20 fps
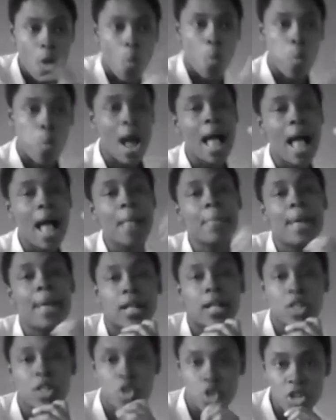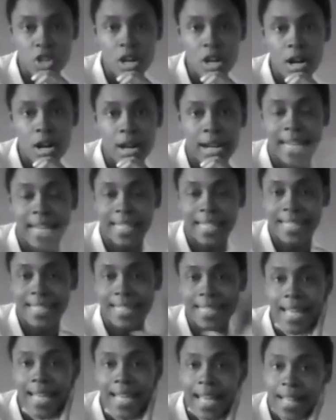while Michael shone and
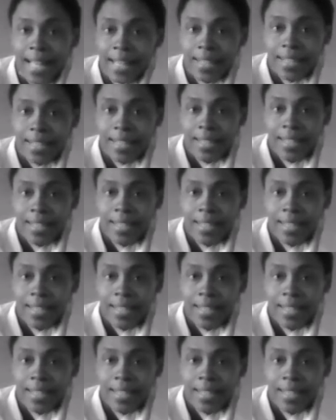excelled,